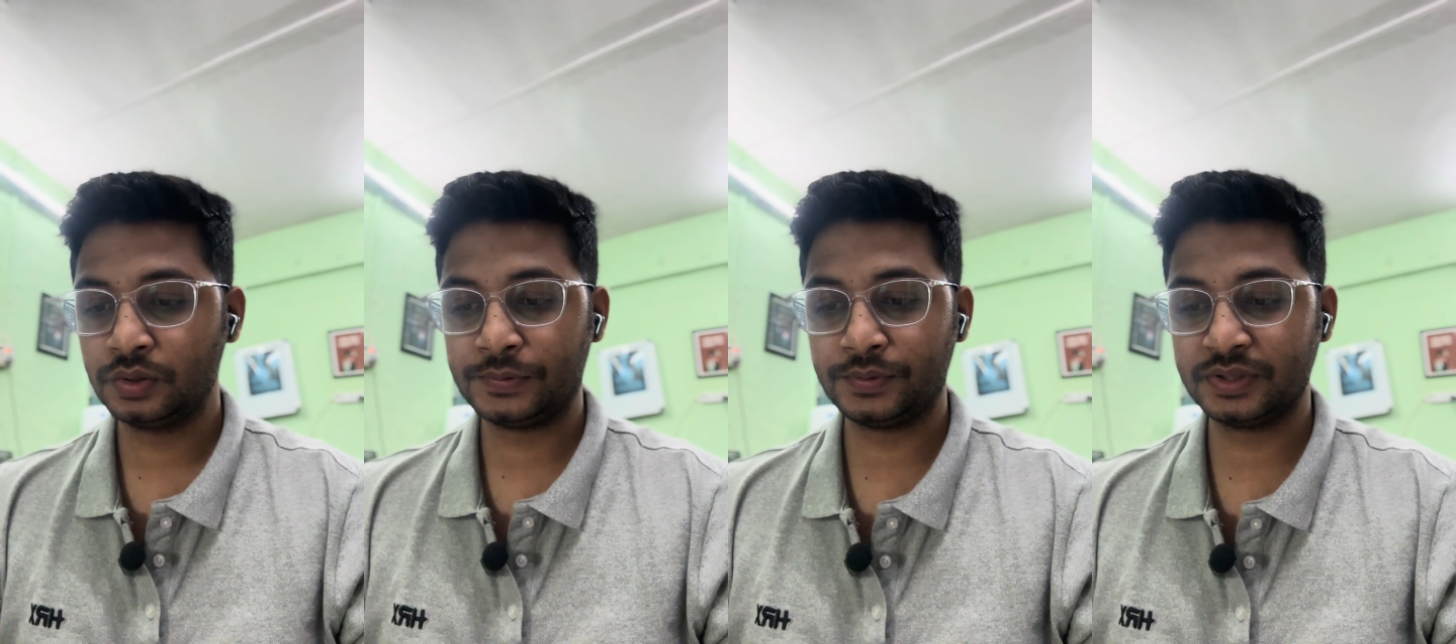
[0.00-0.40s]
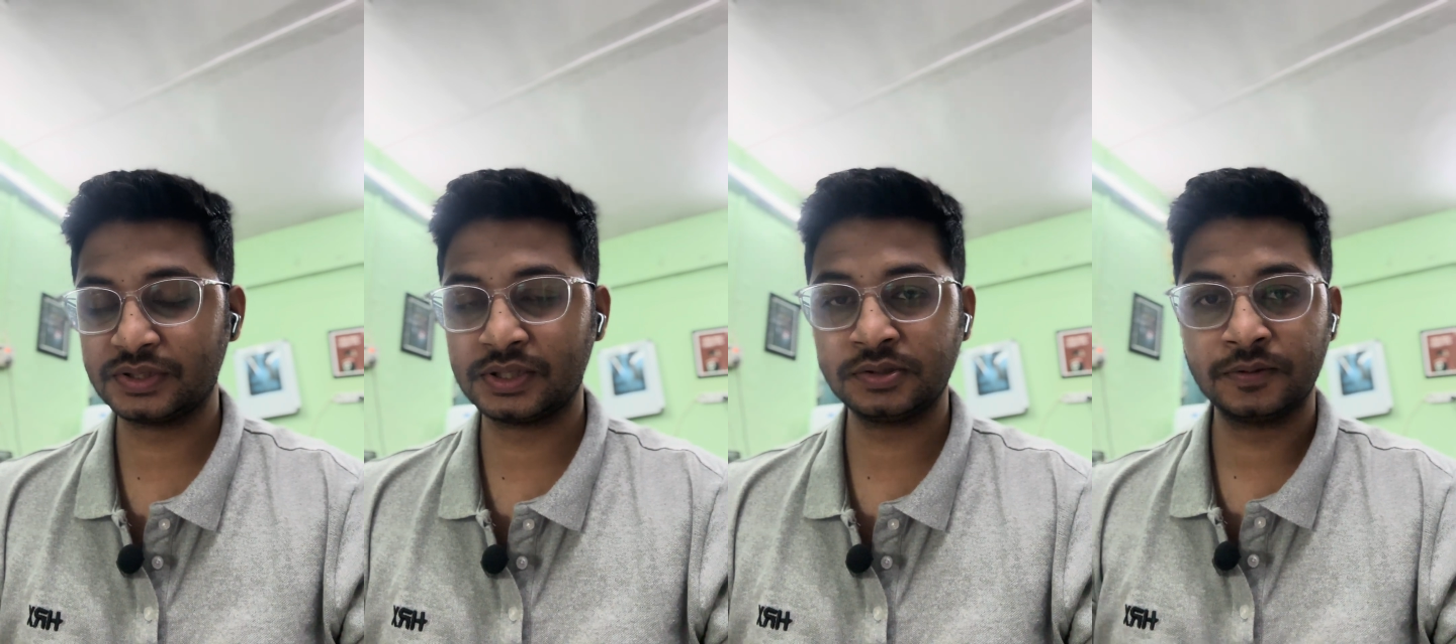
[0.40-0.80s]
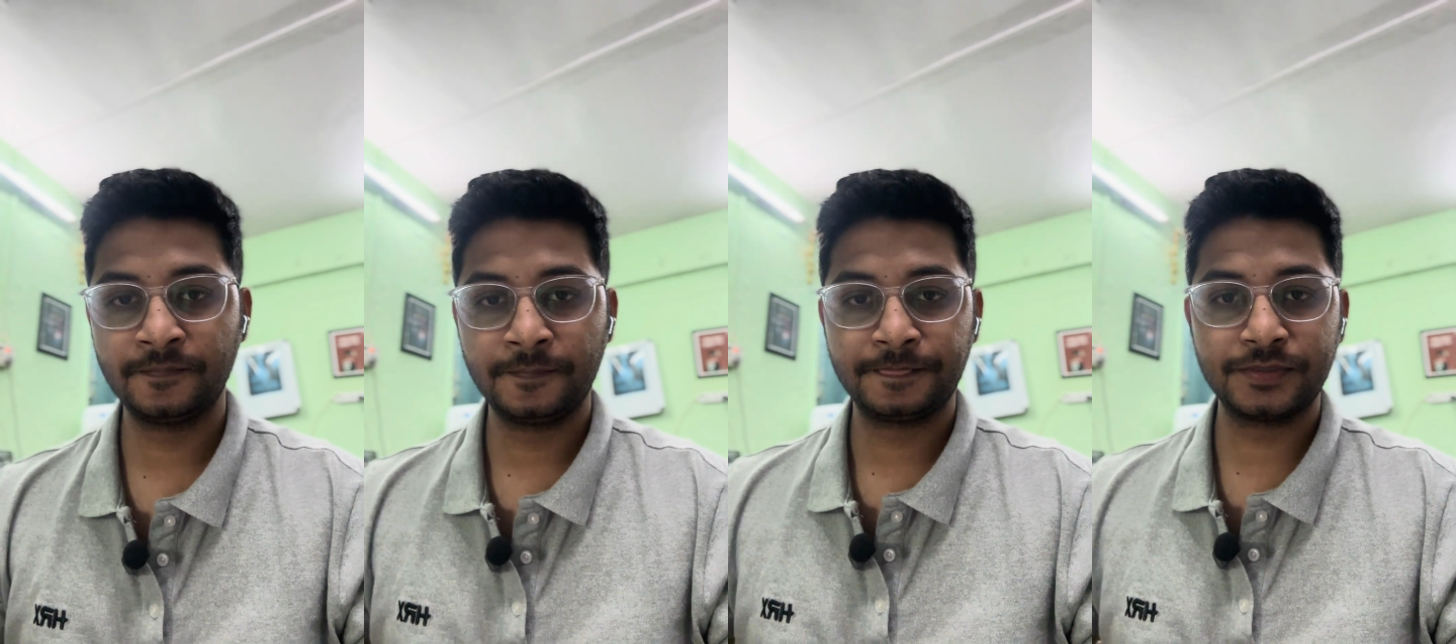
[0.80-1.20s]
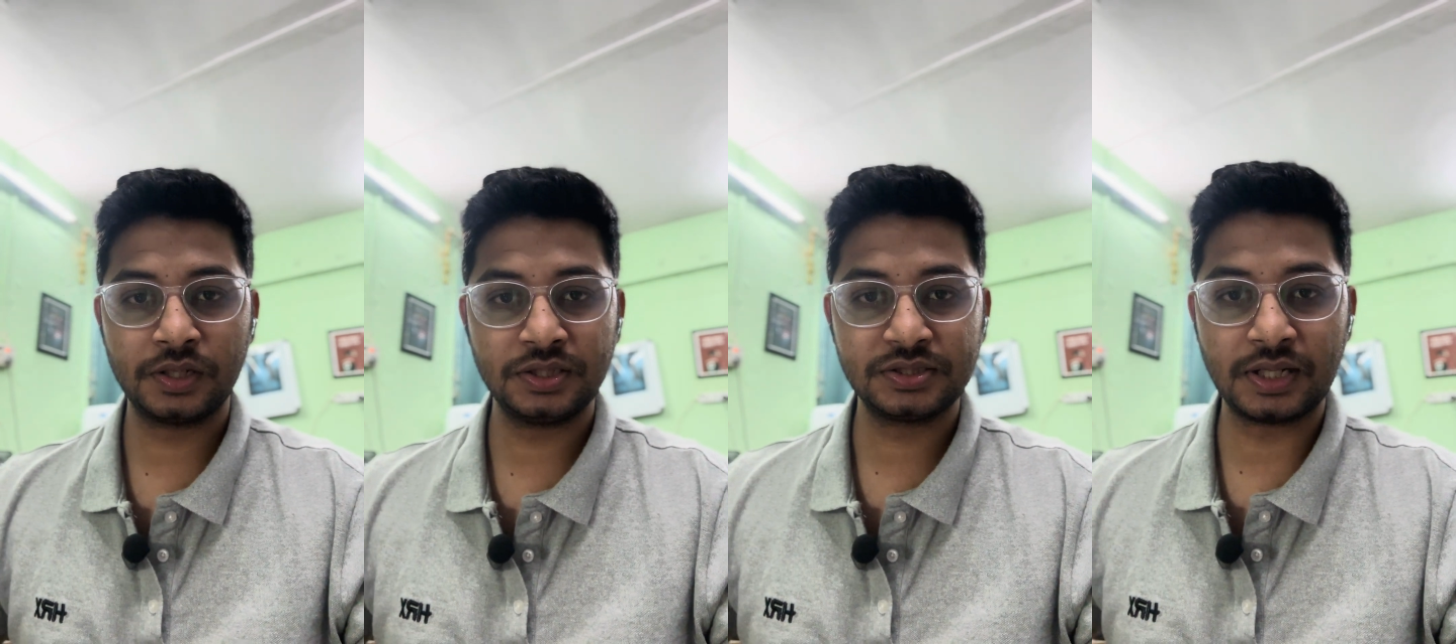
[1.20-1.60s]
to discuss. So,
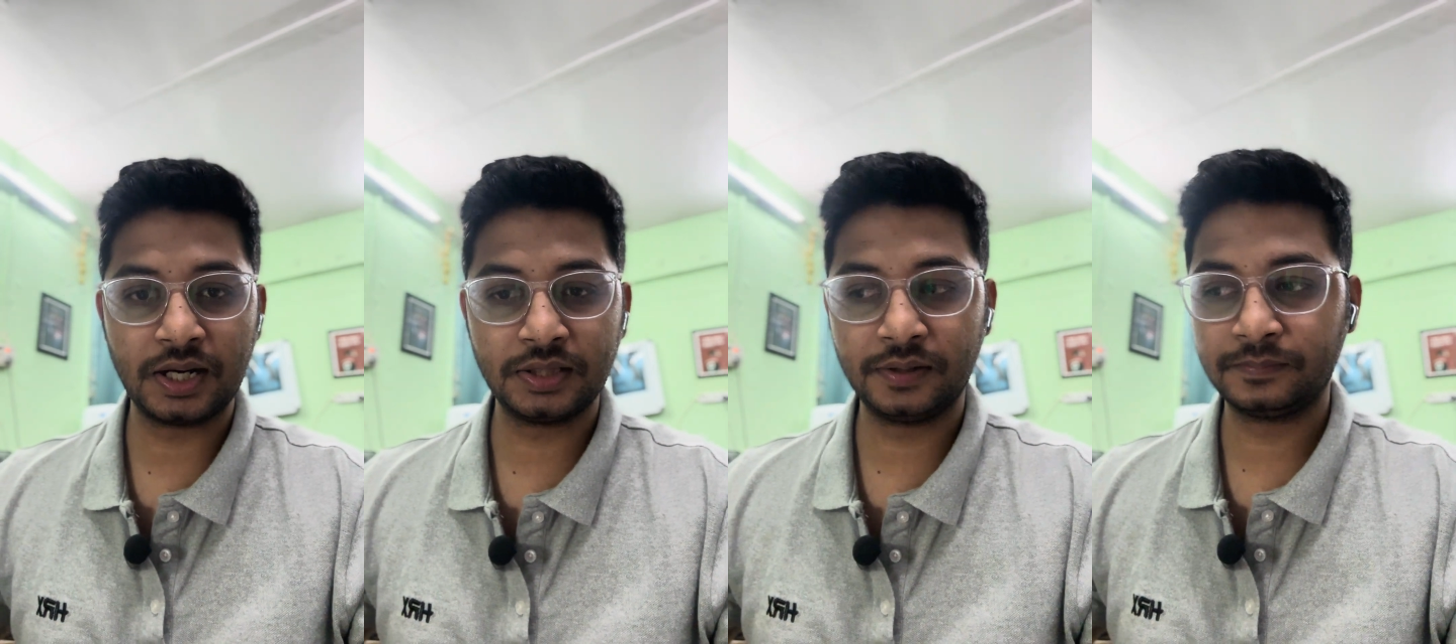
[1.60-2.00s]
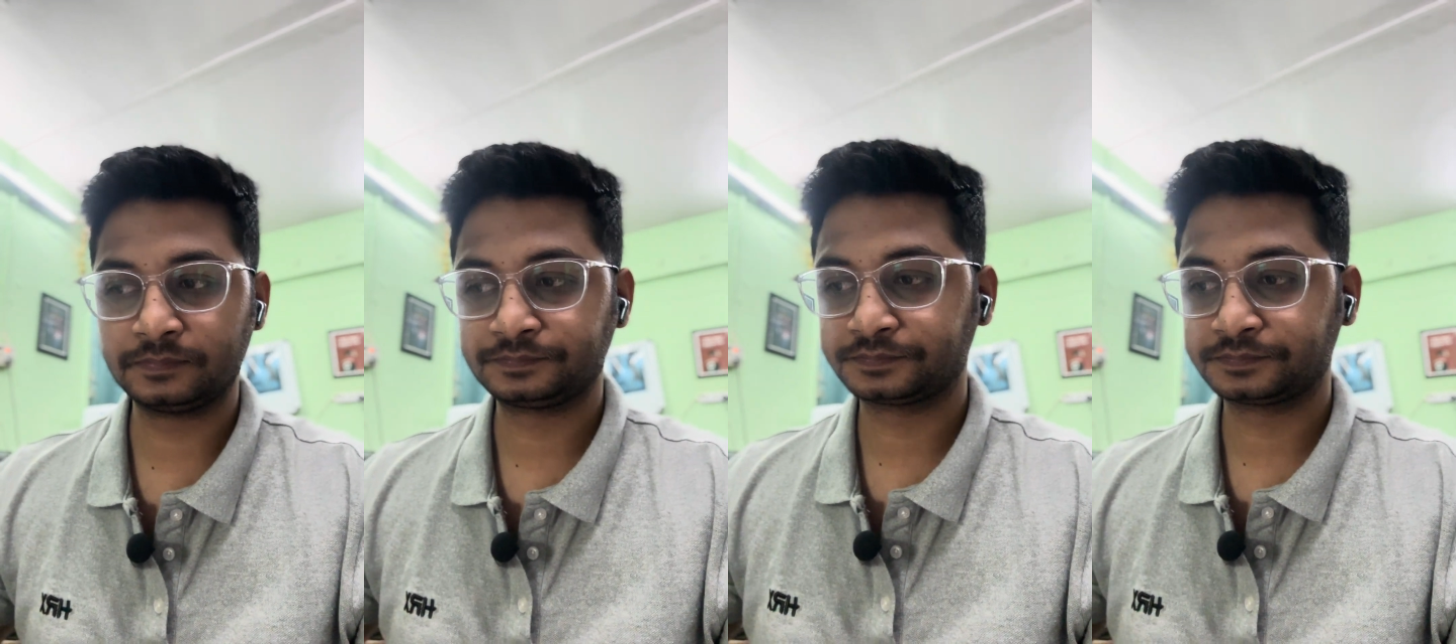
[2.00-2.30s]
I'll start them.